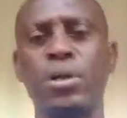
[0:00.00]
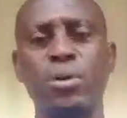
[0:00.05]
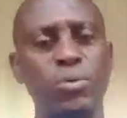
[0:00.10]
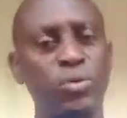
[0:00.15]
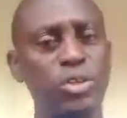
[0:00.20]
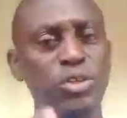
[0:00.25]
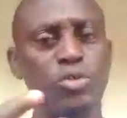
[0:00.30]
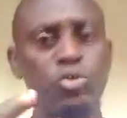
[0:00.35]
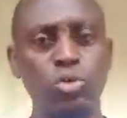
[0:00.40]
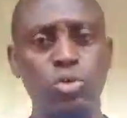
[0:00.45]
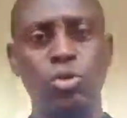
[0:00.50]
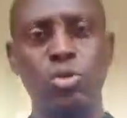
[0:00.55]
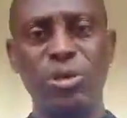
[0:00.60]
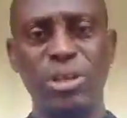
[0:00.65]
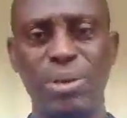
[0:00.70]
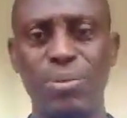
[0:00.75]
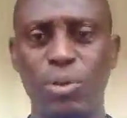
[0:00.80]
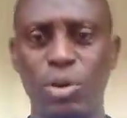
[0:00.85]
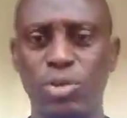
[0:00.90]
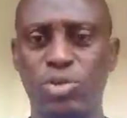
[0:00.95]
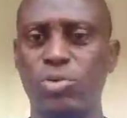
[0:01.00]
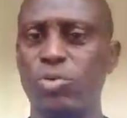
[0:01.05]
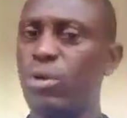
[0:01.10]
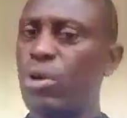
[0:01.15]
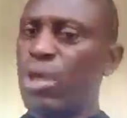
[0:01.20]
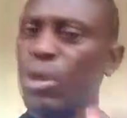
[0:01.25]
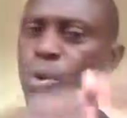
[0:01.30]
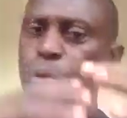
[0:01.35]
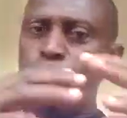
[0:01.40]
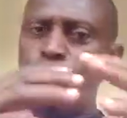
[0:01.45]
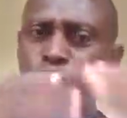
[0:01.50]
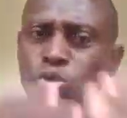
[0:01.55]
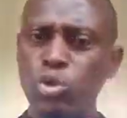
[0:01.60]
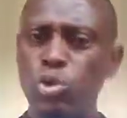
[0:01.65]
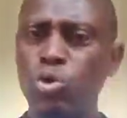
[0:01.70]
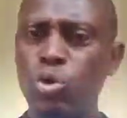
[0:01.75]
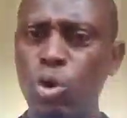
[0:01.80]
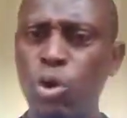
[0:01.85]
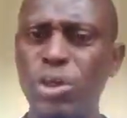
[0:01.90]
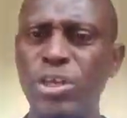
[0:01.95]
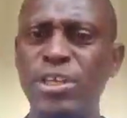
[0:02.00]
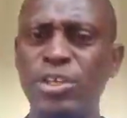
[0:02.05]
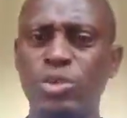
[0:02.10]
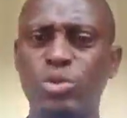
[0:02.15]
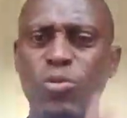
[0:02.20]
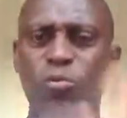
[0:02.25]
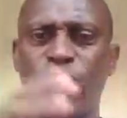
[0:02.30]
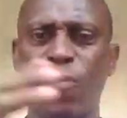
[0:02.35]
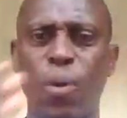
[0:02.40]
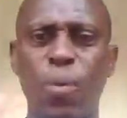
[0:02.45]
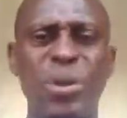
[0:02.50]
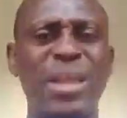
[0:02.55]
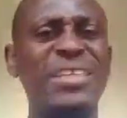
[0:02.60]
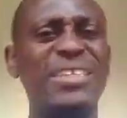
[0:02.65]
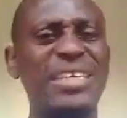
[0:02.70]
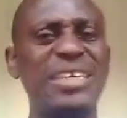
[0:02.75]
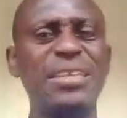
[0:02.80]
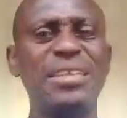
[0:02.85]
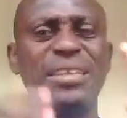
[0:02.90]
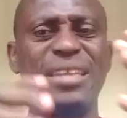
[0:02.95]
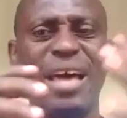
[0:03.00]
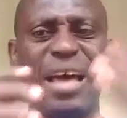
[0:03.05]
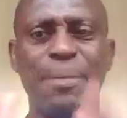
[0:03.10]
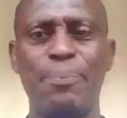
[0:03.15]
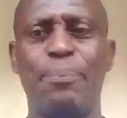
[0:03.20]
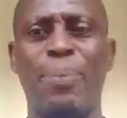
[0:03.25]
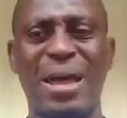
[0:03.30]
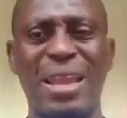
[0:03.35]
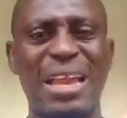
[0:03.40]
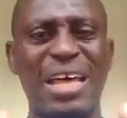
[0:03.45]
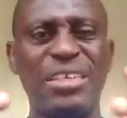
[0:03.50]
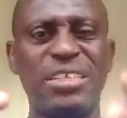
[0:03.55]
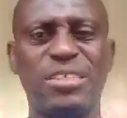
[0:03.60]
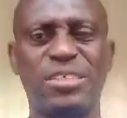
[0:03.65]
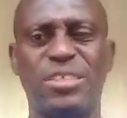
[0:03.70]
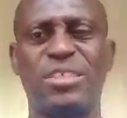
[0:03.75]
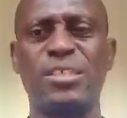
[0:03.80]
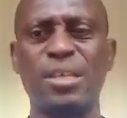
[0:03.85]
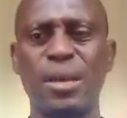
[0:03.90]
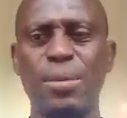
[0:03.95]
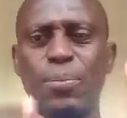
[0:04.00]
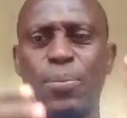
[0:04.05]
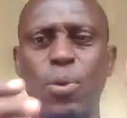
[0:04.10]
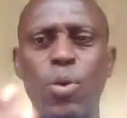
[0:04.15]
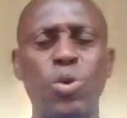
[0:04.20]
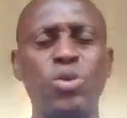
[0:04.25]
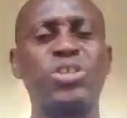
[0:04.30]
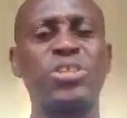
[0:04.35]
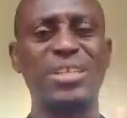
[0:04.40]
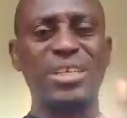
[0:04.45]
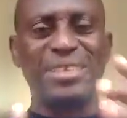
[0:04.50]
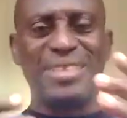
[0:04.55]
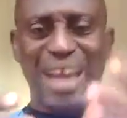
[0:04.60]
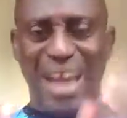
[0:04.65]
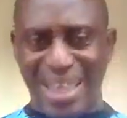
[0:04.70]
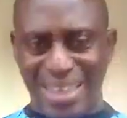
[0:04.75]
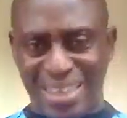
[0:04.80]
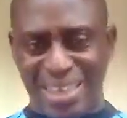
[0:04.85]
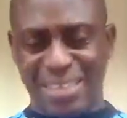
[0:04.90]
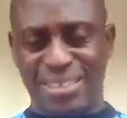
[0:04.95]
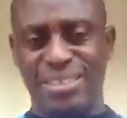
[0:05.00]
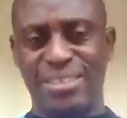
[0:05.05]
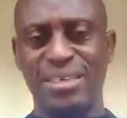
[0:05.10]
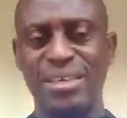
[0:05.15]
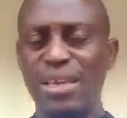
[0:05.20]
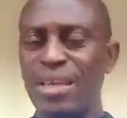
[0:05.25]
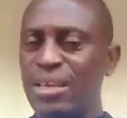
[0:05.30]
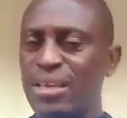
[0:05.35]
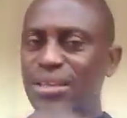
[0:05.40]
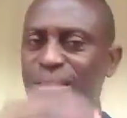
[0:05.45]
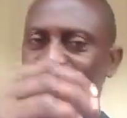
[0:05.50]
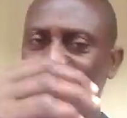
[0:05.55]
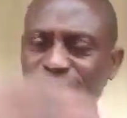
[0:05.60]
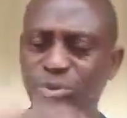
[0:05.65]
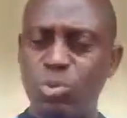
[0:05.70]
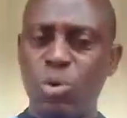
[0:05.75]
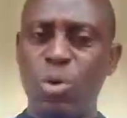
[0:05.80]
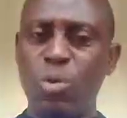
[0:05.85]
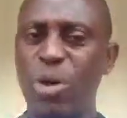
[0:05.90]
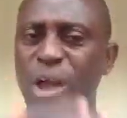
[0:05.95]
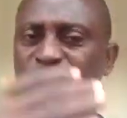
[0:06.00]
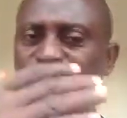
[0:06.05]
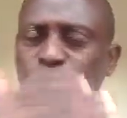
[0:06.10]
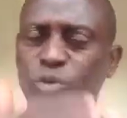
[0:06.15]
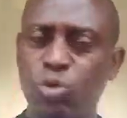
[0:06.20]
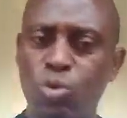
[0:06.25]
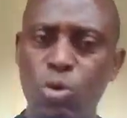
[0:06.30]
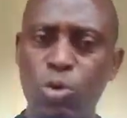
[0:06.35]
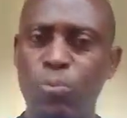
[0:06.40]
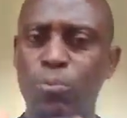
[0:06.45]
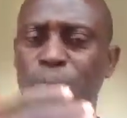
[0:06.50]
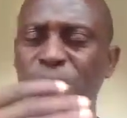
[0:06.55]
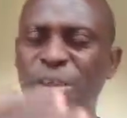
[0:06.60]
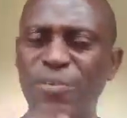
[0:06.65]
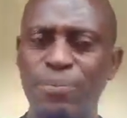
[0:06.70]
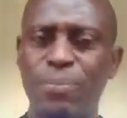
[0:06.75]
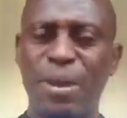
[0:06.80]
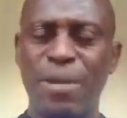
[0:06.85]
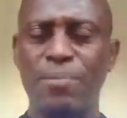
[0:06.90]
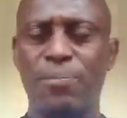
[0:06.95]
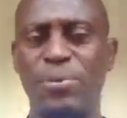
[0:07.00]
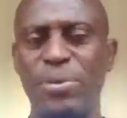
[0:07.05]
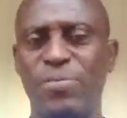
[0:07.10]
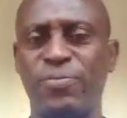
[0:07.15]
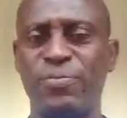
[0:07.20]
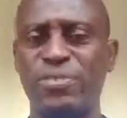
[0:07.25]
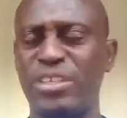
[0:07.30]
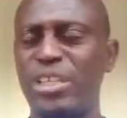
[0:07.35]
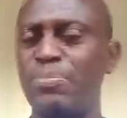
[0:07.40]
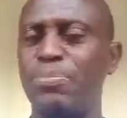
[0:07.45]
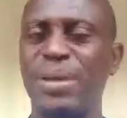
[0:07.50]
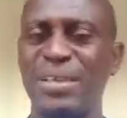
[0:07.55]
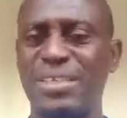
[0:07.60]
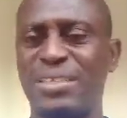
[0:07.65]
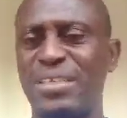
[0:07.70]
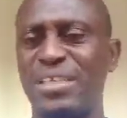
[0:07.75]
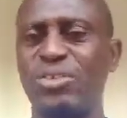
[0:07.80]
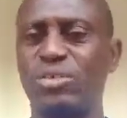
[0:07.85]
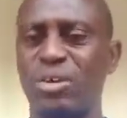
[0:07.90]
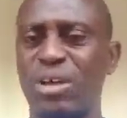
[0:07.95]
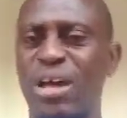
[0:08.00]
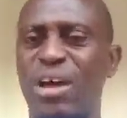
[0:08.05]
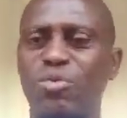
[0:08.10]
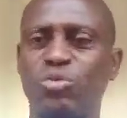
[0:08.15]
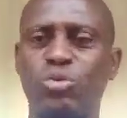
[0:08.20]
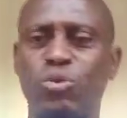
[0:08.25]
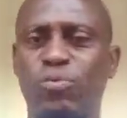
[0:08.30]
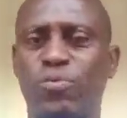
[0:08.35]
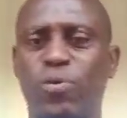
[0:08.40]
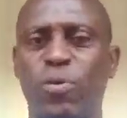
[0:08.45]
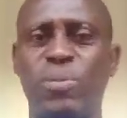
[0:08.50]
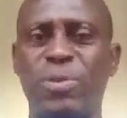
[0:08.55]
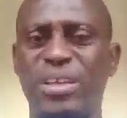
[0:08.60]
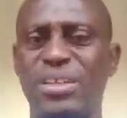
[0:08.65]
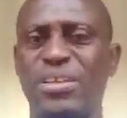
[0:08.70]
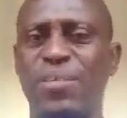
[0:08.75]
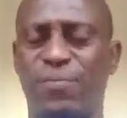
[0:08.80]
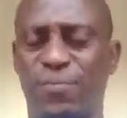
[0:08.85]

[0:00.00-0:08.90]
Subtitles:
You need to know them also. We also go into formulating balanced poultry diet. That one we have to go brief by brief, stage by stage on how to formulate